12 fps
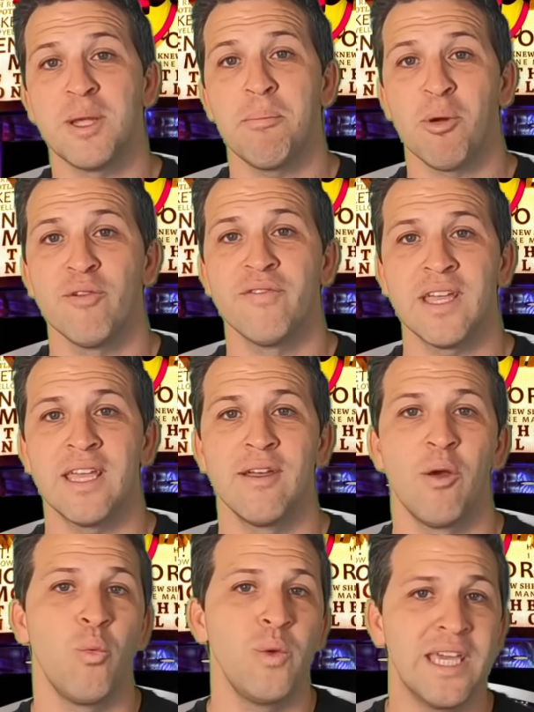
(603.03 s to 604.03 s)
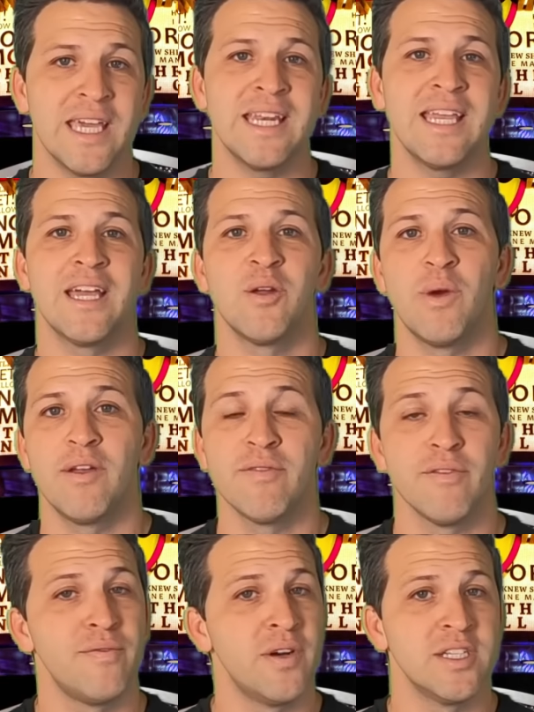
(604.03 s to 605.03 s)
a perfect weekend getaway
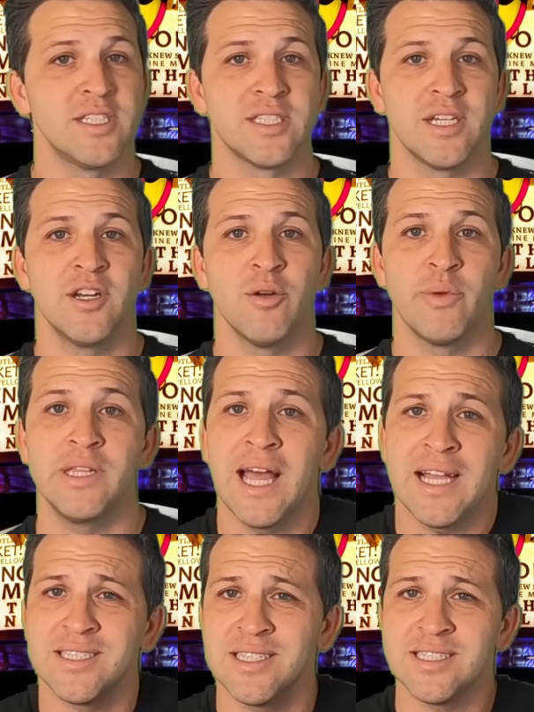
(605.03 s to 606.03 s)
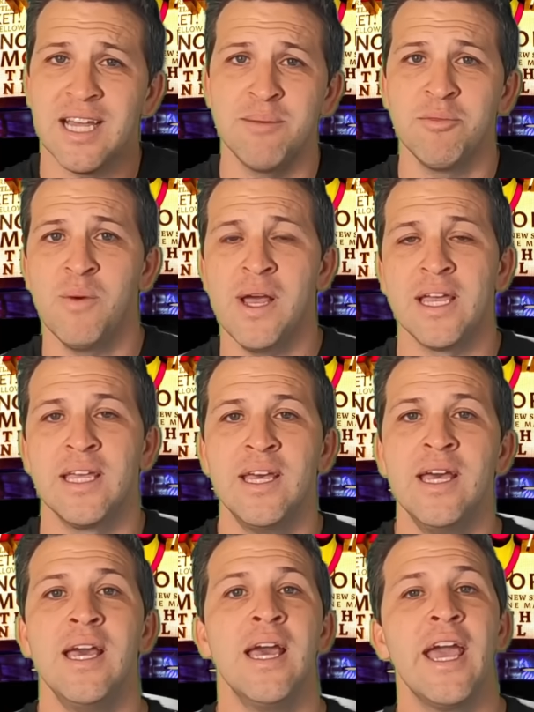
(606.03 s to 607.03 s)
for fun, sun, or relaxing time away.
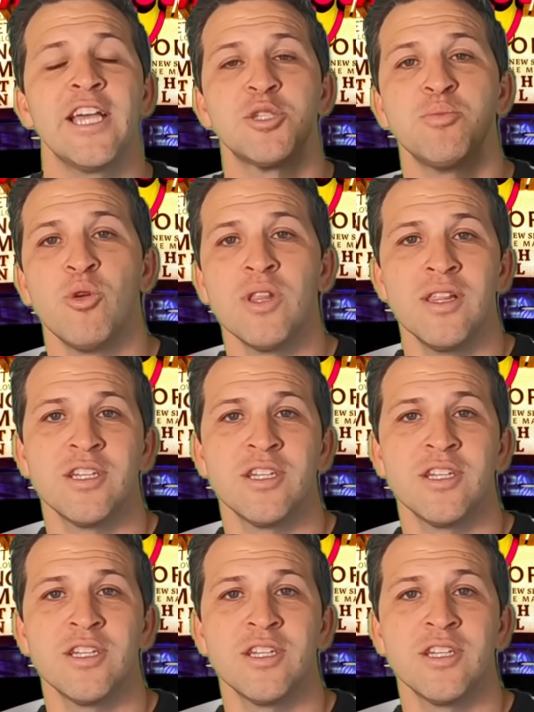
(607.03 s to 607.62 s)
Explore the